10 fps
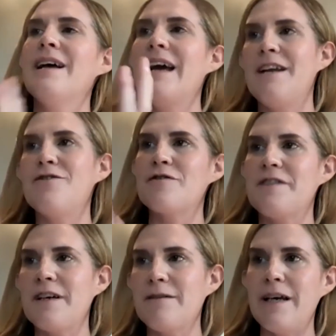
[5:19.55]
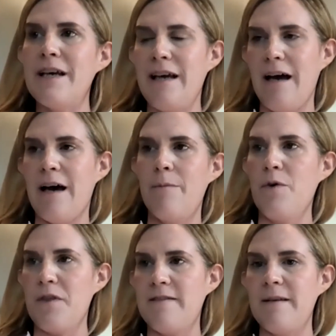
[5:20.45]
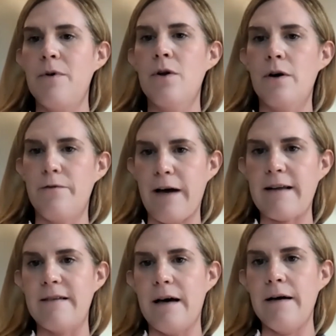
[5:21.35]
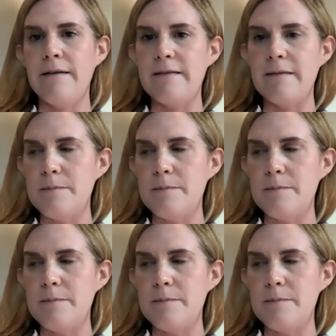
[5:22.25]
and interestingly um, with a similar effect size.